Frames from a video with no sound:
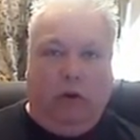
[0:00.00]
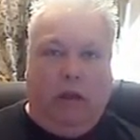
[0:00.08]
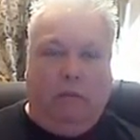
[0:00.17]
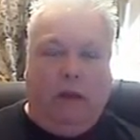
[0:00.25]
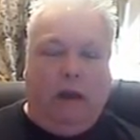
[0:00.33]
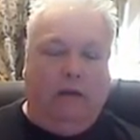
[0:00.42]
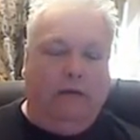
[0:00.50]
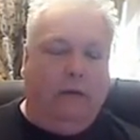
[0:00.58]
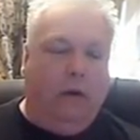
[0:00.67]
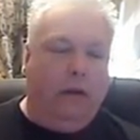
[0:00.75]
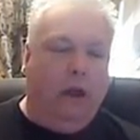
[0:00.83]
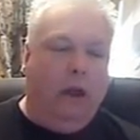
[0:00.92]
trade
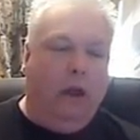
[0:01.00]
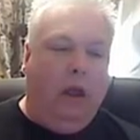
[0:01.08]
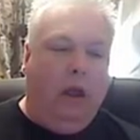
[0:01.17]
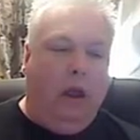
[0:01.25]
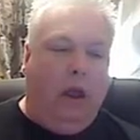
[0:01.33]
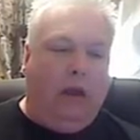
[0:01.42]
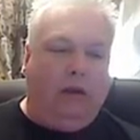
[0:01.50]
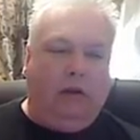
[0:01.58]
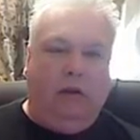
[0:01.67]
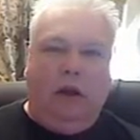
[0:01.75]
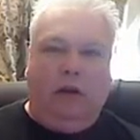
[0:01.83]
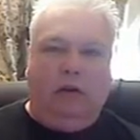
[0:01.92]
back and forth.
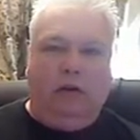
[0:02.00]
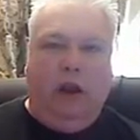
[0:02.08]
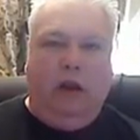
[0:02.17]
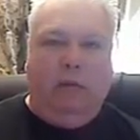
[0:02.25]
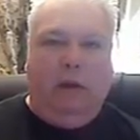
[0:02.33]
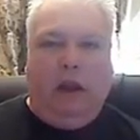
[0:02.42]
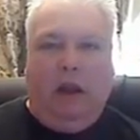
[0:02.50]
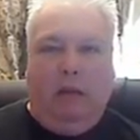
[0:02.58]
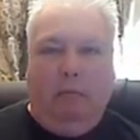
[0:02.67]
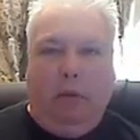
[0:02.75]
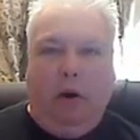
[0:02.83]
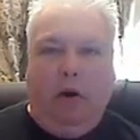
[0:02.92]
And so that trade
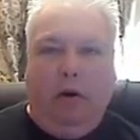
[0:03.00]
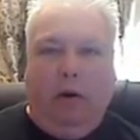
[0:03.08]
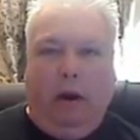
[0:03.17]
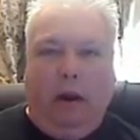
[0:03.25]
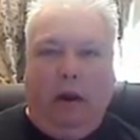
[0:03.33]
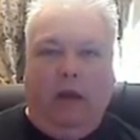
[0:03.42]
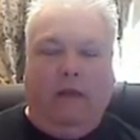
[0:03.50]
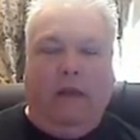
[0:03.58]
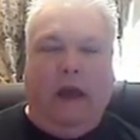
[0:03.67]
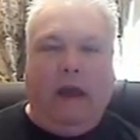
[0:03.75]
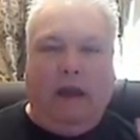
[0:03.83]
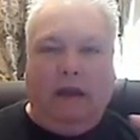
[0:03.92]
became bartering,
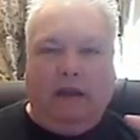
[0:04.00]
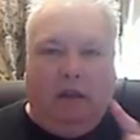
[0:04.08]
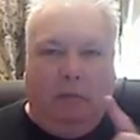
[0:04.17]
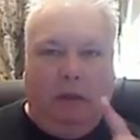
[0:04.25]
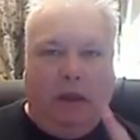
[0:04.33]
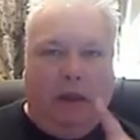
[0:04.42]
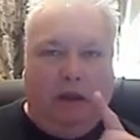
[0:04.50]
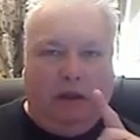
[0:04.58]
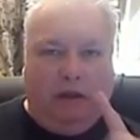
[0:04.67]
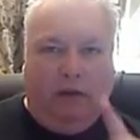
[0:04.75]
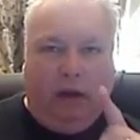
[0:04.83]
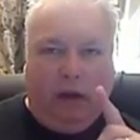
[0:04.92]
and that is the
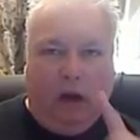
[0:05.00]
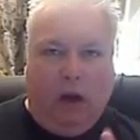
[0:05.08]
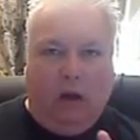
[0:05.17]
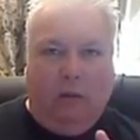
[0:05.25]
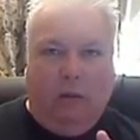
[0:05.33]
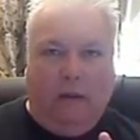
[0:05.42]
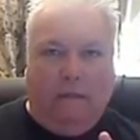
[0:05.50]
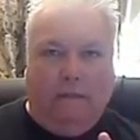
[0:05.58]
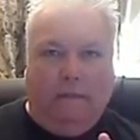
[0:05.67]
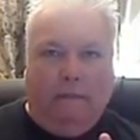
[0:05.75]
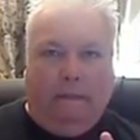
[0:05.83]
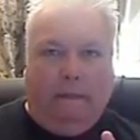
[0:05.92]
beginnings of an
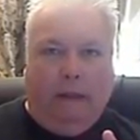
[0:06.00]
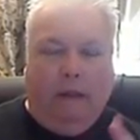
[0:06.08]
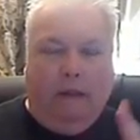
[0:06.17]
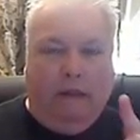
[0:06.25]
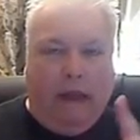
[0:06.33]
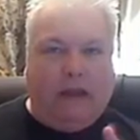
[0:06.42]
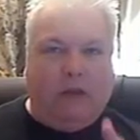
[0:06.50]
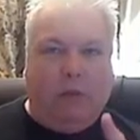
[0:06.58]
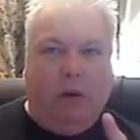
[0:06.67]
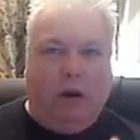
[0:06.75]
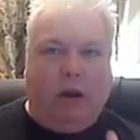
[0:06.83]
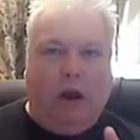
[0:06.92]
economy.
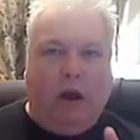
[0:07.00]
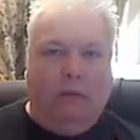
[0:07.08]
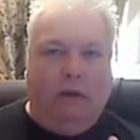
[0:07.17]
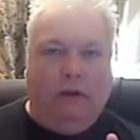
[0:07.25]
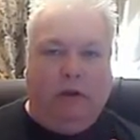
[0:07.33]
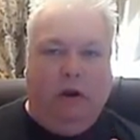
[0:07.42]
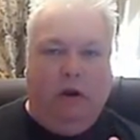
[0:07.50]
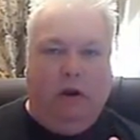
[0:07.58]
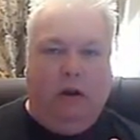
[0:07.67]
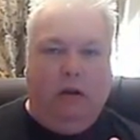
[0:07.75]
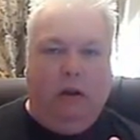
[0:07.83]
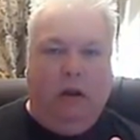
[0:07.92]
That's where economy
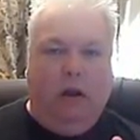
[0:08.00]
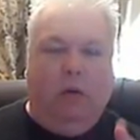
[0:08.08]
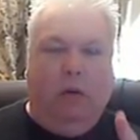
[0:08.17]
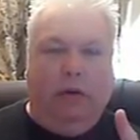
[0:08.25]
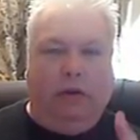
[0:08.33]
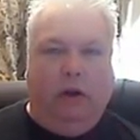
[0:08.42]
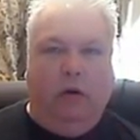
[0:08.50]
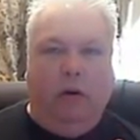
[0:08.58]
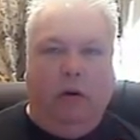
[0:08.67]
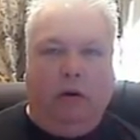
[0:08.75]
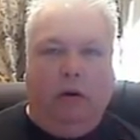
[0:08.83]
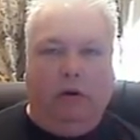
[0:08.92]
started, was
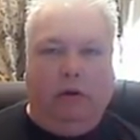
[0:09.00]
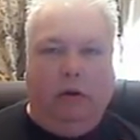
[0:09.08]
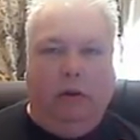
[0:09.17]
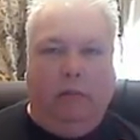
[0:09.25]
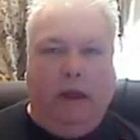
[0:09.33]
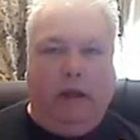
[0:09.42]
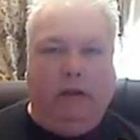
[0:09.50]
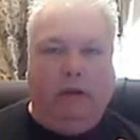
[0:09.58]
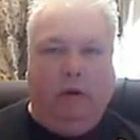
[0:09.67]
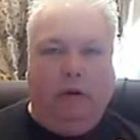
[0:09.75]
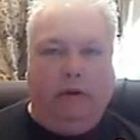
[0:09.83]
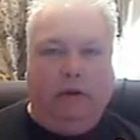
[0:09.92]
in horticultural and
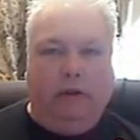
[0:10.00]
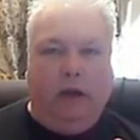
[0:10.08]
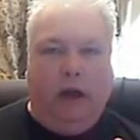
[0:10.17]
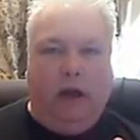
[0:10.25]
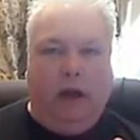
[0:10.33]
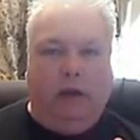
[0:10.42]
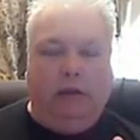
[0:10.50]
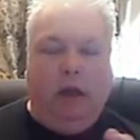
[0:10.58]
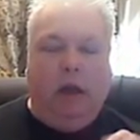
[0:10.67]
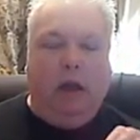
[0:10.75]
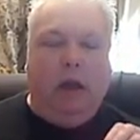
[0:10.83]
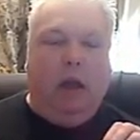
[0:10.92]
pastoral
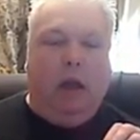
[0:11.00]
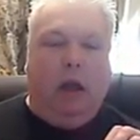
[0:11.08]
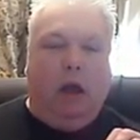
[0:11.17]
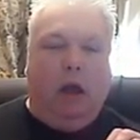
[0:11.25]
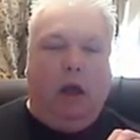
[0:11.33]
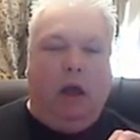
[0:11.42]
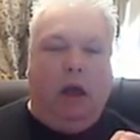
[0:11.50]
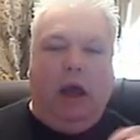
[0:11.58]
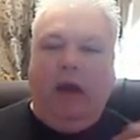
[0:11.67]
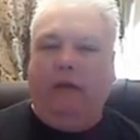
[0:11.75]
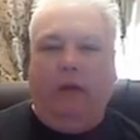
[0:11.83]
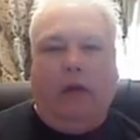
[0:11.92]
societies.
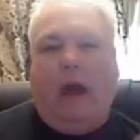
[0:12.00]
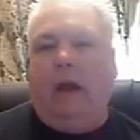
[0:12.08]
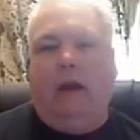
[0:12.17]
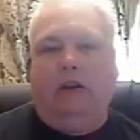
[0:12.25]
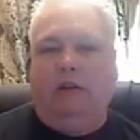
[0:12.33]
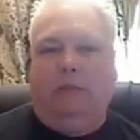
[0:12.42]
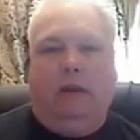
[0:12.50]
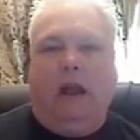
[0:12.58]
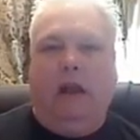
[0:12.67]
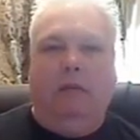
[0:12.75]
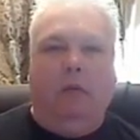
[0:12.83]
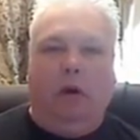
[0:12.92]
After that, it
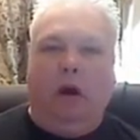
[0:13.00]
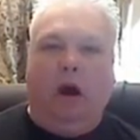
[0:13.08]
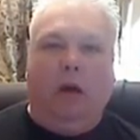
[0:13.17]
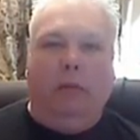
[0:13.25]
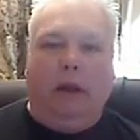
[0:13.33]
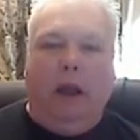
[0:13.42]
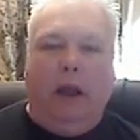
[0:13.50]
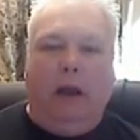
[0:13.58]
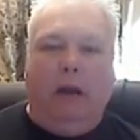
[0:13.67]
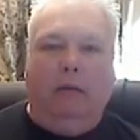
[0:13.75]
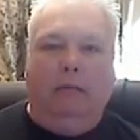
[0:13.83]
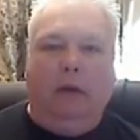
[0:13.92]
just became more
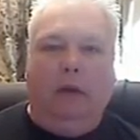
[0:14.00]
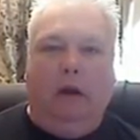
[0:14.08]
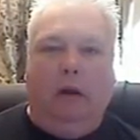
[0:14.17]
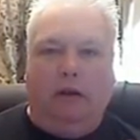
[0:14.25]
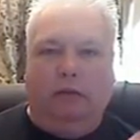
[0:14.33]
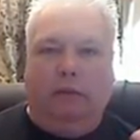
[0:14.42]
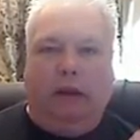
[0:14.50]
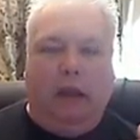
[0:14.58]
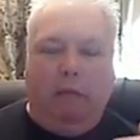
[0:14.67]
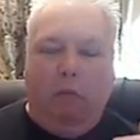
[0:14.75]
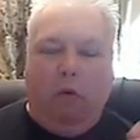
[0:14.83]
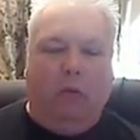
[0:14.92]
complicated. It
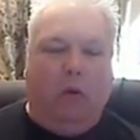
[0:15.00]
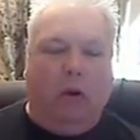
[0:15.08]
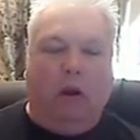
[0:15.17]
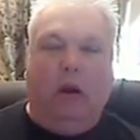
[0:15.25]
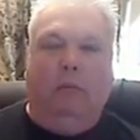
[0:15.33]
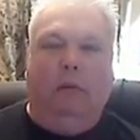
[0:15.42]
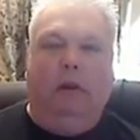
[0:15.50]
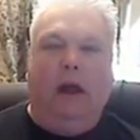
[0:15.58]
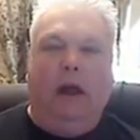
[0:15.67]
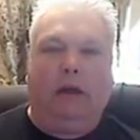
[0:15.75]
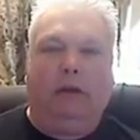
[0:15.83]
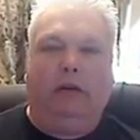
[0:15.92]
just became more and more
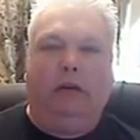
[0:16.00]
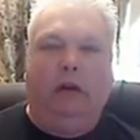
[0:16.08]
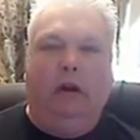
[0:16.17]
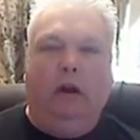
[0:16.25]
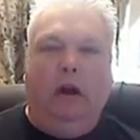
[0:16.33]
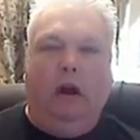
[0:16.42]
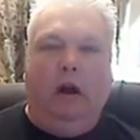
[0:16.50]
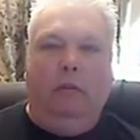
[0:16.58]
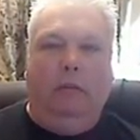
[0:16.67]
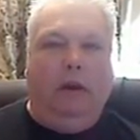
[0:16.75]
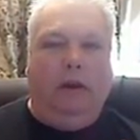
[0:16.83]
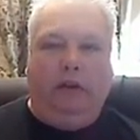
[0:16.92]
complex.
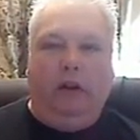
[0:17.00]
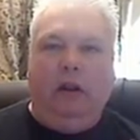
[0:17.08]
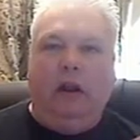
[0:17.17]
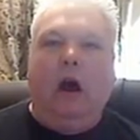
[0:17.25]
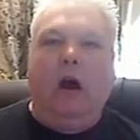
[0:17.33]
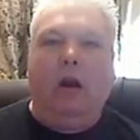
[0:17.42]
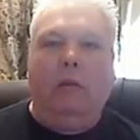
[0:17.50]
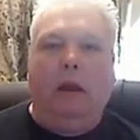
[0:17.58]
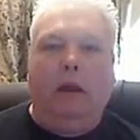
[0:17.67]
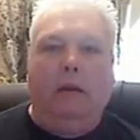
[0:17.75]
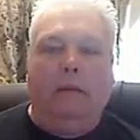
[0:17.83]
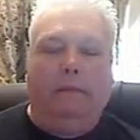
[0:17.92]
But it's still
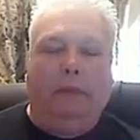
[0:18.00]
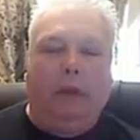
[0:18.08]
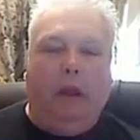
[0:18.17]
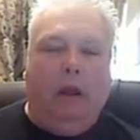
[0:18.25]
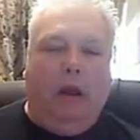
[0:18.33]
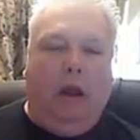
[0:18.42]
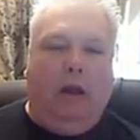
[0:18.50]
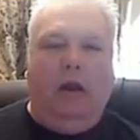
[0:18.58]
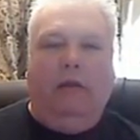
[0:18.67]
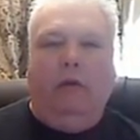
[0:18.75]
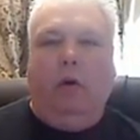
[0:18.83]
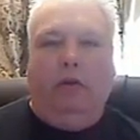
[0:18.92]
economy.
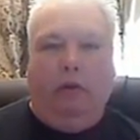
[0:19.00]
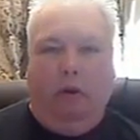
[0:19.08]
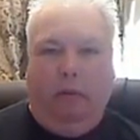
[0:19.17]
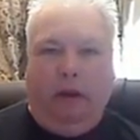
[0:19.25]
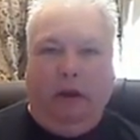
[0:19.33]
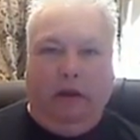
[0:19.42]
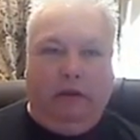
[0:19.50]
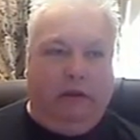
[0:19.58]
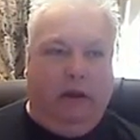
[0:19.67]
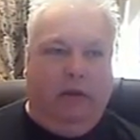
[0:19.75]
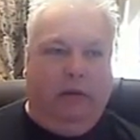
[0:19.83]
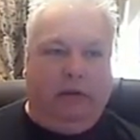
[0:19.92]
And then, of course,
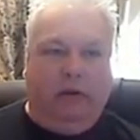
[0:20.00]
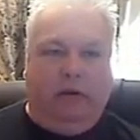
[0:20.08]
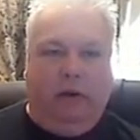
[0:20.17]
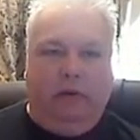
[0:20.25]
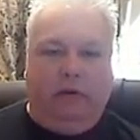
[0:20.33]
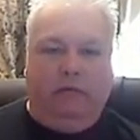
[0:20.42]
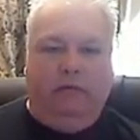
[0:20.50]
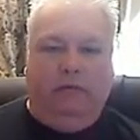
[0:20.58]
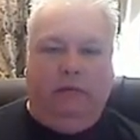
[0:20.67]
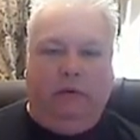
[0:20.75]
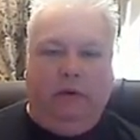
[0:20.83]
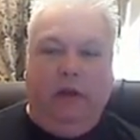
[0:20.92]
because it
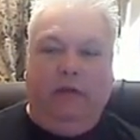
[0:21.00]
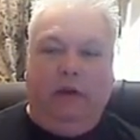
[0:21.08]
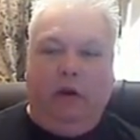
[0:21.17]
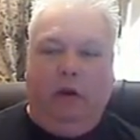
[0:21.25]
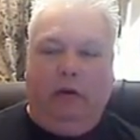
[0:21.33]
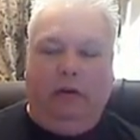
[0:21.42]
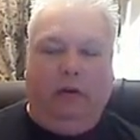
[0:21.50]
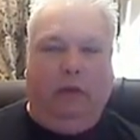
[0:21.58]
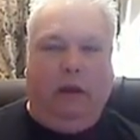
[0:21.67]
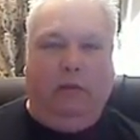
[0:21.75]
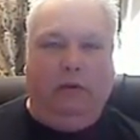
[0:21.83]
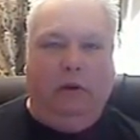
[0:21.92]
was
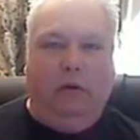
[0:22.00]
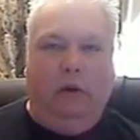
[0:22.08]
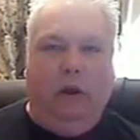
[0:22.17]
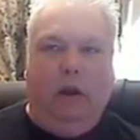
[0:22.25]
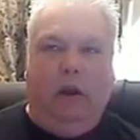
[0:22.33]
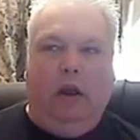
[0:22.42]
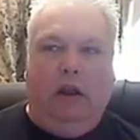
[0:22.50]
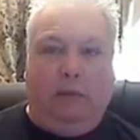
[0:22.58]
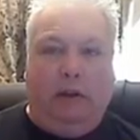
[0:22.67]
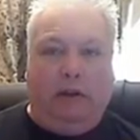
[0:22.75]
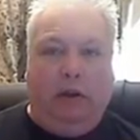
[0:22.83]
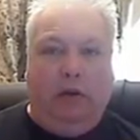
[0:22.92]
difficult sometimes to,
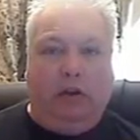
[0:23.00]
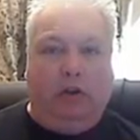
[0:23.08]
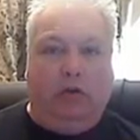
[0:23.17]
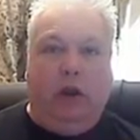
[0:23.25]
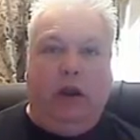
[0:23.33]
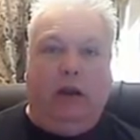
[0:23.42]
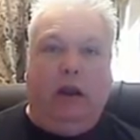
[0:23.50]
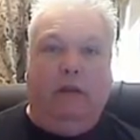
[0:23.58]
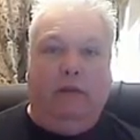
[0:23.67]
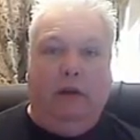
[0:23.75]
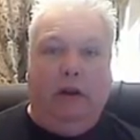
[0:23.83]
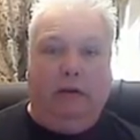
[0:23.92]
especially once
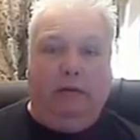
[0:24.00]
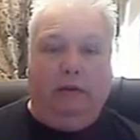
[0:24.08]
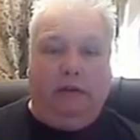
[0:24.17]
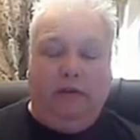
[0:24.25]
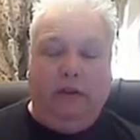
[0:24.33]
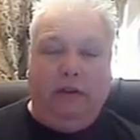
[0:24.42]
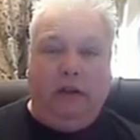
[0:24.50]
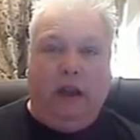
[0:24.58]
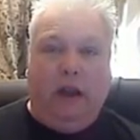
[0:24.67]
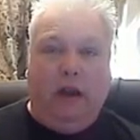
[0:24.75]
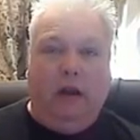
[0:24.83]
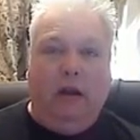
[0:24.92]
trade got very
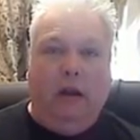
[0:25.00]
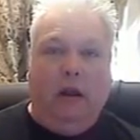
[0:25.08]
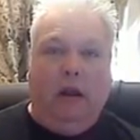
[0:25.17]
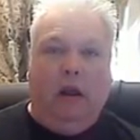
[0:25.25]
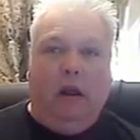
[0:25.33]
sophisticated,